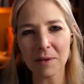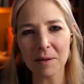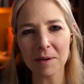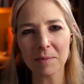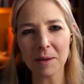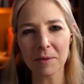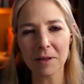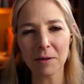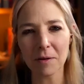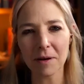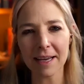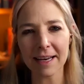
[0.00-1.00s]
Maybe people
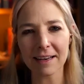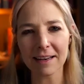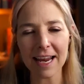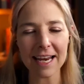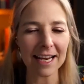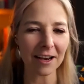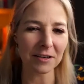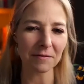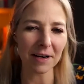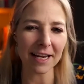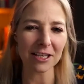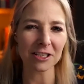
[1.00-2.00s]
who are in any kind of
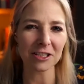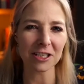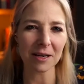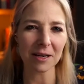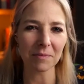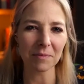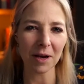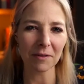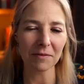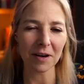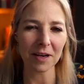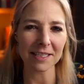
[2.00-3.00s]
relationship
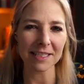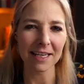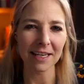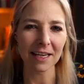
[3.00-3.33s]
might find